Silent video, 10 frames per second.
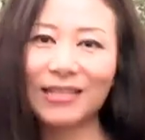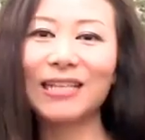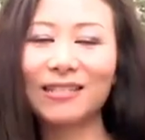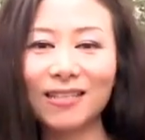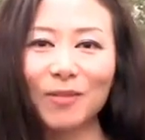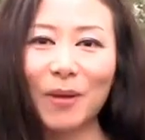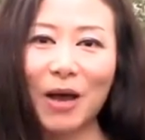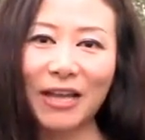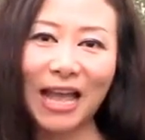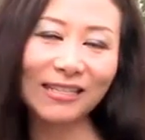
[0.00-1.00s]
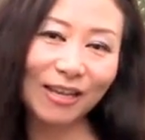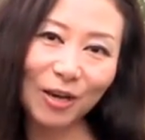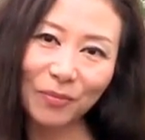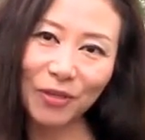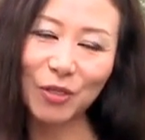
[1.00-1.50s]
That's today's podcast. I
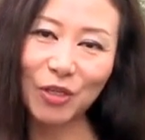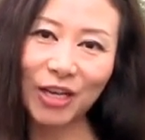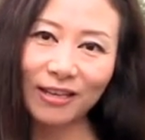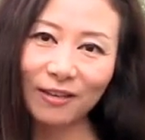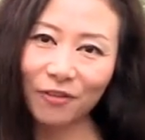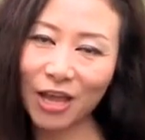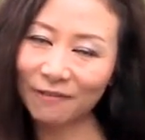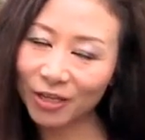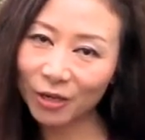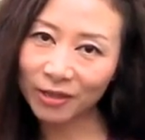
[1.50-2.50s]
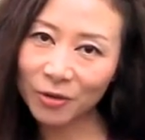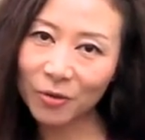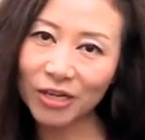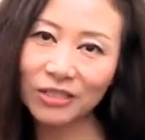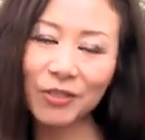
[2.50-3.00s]
hope you enjoyed it. If you have any
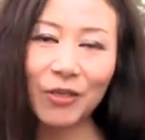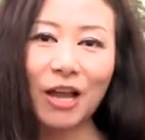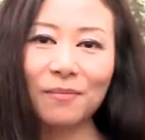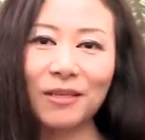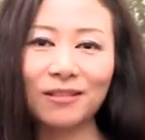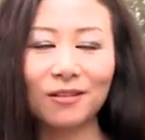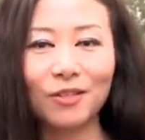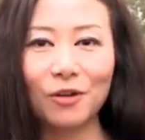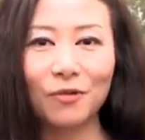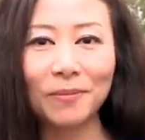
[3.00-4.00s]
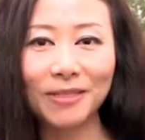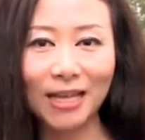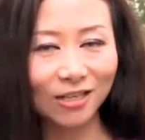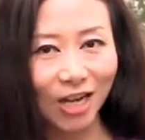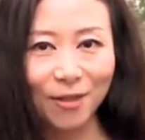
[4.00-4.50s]
questions or comments, go to our
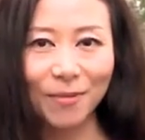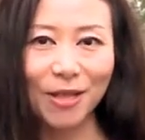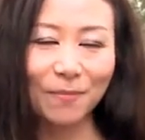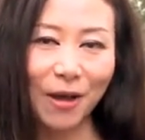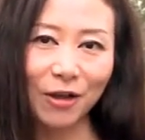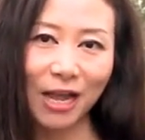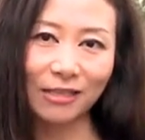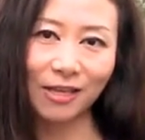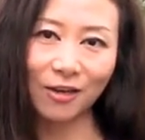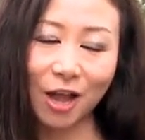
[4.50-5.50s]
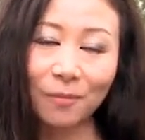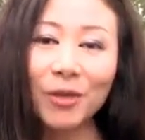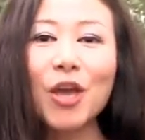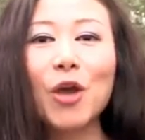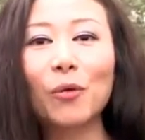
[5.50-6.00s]
website,
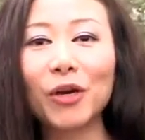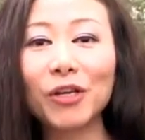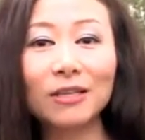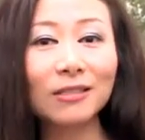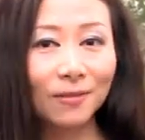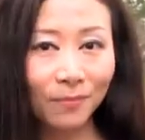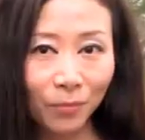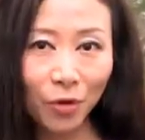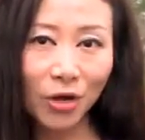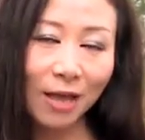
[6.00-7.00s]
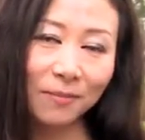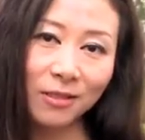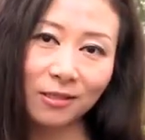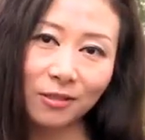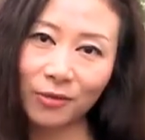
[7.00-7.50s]
chinamoneypodcast.com, where you can see more
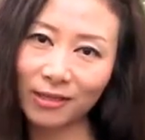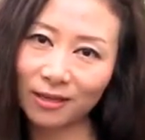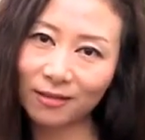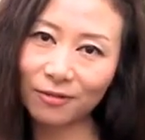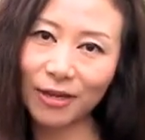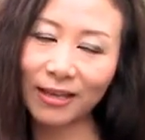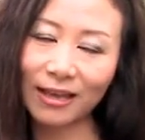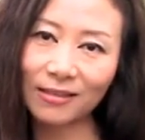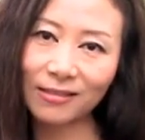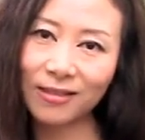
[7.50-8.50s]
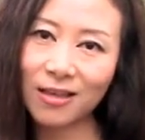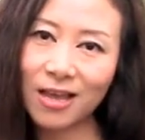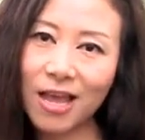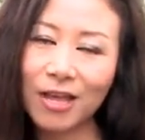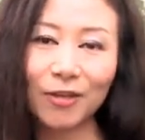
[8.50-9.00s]
episodes with other great guests.
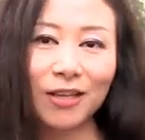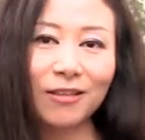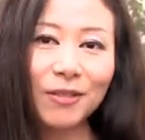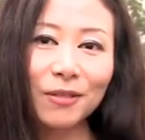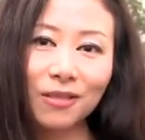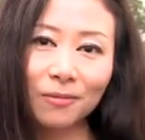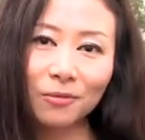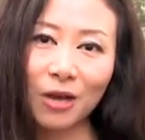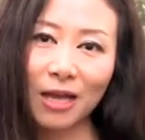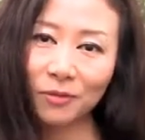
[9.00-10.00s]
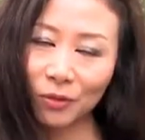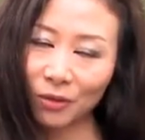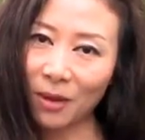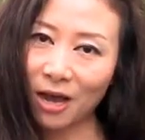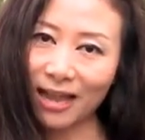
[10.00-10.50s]
You can also subscribe to
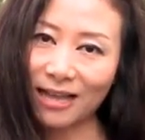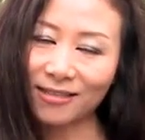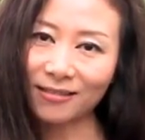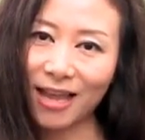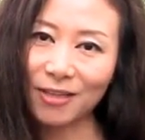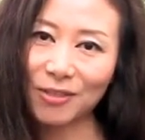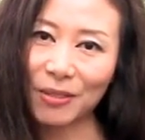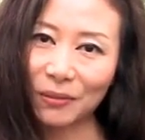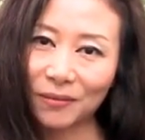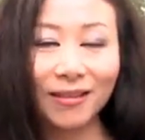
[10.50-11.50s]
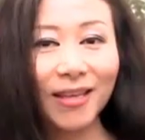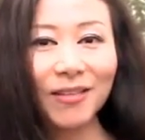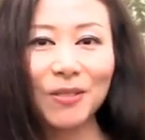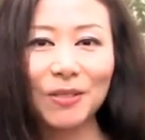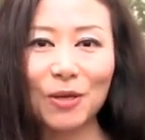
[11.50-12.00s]
the podcast on iTunes.
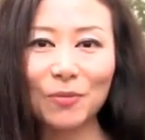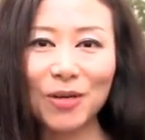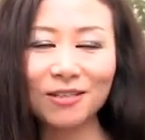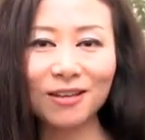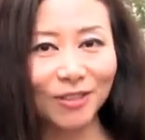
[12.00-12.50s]
Thank you so much.